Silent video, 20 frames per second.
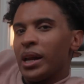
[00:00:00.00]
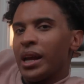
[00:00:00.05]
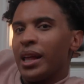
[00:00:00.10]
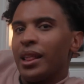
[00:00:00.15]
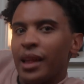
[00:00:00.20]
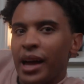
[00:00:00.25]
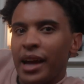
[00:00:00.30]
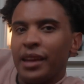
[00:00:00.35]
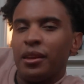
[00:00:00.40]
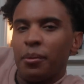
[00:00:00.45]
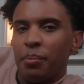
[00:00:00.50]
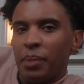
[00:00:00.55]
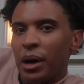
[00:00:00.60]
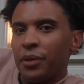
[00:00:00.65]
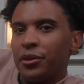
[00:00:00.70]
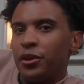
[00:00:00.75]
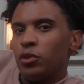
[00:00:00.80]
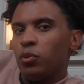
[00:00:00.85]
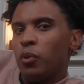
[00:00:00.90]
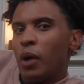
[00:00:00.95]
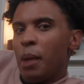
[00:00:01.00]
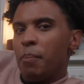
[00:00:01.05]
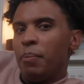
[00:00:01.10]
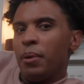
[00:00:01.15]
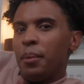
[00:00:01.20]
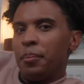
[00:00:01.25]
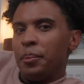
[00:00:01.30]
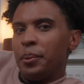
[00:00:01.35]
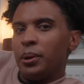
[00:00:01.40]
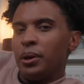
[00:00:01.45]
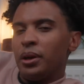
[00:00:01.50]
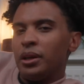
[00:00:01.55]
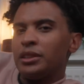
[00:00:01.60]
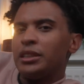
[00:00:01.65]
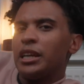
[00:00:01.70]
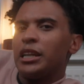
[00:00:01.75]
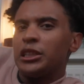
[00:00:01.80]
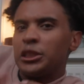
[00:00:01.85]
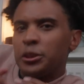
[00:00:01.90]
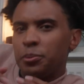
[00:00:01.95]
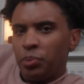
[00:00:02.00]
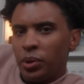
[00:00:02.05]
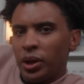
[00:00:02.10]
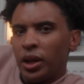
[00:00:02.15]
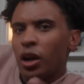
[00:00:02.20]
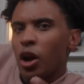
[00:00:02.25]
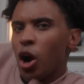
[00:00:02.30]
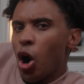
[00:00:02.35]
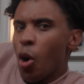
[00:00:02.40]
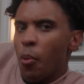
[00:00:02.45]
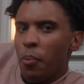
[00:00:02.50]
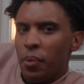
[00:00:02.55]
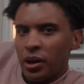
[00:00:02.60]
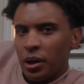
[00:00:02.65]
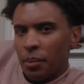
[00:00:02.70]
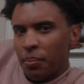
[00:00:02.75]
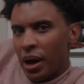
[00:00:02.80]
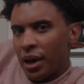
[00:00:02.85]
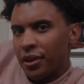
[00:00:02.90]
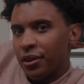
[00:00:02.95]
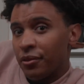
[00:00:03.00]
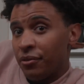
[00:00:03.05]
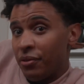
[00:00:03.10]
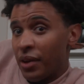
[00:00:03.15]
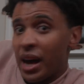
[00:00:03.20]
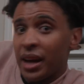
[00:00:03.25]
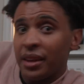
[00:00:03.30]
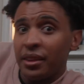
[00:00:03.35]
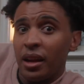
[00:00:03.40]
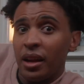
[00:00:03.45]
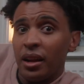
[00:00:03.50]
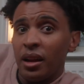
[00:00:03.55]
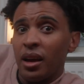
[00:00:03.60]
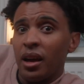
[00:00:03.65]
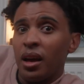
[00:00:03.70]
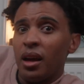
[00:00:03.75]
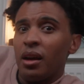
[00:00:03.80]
I liked about this white paper is that it's pretty open about the fact that